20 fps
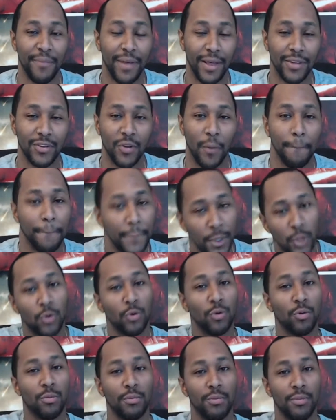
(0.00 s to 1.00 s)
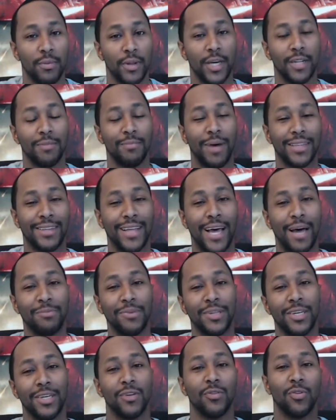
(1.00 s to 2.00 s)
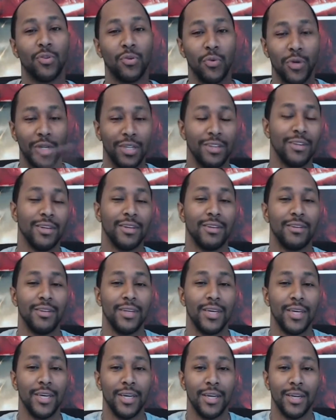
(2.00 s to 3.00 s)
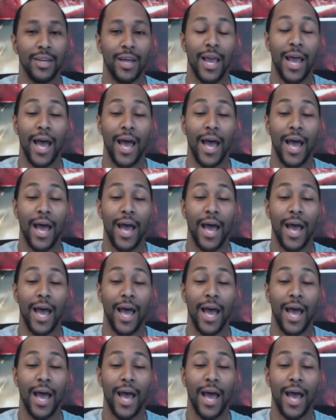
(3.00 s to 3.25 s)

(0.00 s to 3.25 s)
So boom, there's my top 10 of 2016.